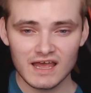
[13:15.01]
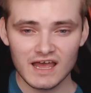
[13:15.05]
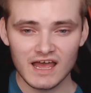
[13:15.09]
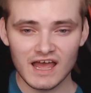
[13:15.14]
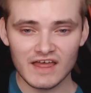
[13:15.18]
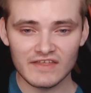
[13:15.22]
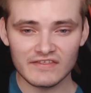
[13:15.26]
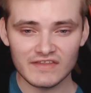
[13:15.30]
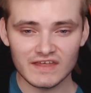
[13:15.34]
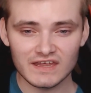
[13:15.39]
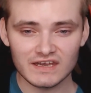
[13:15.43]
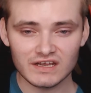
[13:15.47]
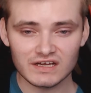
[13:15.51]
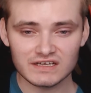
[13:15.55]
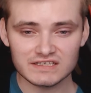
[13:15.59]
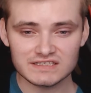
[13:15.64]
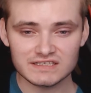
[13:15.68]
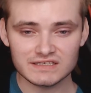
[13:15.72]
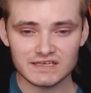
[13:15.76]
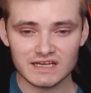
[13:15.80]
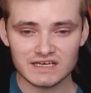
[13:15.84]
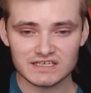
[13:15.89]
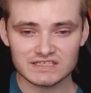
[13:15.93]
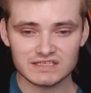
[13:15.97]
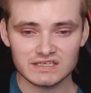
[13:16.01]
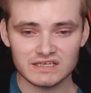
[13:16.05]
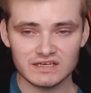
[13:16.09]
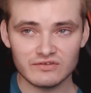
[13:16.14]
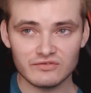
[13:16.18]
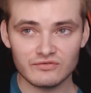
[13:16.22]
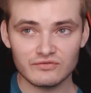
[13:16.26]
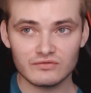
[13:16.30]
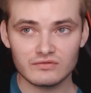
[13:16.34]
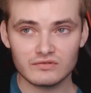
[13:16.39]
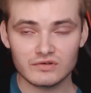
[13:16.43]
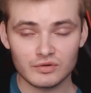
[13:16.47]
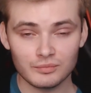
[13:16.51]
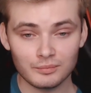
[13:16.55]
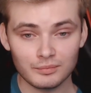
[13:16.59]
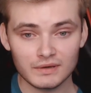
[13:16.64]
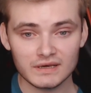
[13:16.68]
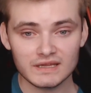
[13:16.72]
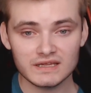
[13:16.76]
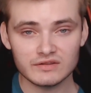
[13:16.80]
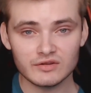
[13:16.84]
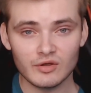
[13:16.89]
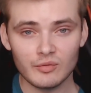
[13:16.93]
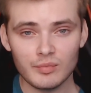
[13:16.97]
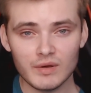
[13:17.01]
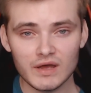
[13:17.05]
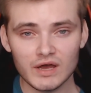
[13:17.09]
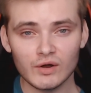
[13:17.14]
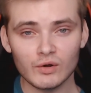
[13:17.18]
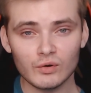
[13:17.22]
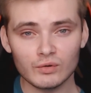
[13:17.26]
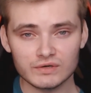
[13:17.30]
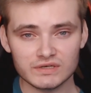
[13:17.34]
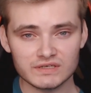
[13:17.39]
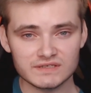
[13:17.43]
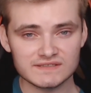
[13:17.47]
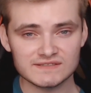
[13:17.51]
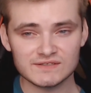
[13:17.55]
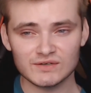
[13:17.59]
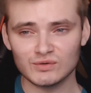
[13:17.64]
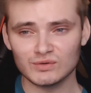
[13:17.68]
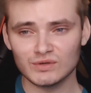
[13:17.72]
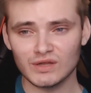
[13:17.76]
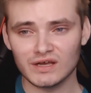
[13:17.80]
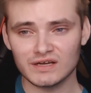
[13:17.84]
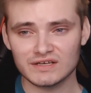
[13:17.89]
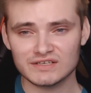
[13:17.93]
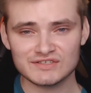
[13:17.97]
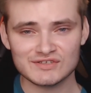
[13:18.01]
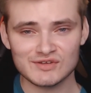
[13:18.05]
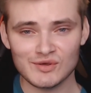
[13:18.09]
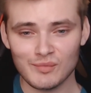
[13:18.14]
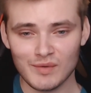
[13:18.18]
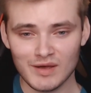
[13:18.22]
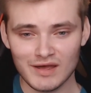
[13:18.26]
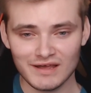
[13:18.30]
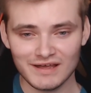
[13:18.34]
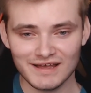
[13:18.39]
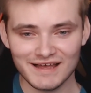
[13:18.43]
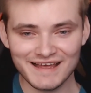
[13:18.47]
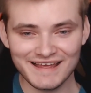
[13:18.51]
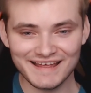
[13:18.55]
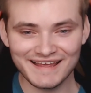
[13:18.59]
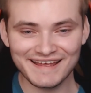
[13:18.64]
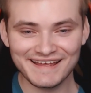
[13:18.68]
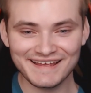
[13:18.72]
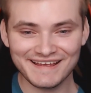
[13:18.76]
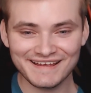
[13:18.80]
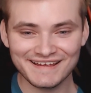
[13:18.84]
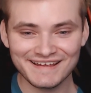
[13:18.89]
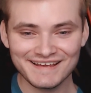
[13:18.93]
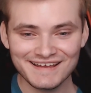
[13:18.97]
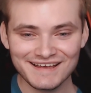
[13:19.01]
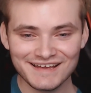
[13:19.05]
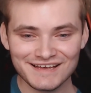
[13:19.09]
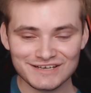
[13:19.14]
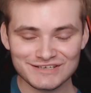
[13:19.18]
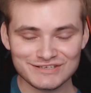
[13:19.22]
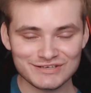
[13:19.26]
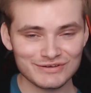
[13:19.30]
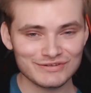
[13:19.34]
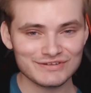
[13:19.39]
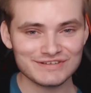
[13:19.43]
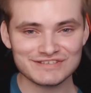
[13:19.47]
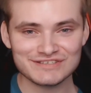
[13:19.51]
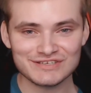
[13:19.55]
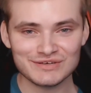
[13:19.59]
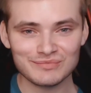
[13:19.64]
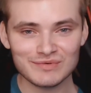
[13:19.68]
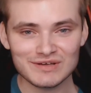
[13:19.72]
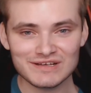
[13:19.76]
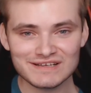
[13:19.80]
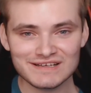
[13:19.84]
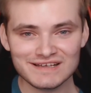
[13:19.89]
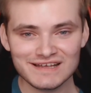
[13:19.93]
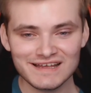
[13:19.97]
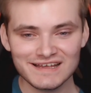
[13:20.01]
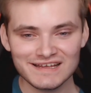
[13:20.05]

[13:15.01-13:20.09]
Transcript: And then I didn't actually complete the build until like summer, until the summer.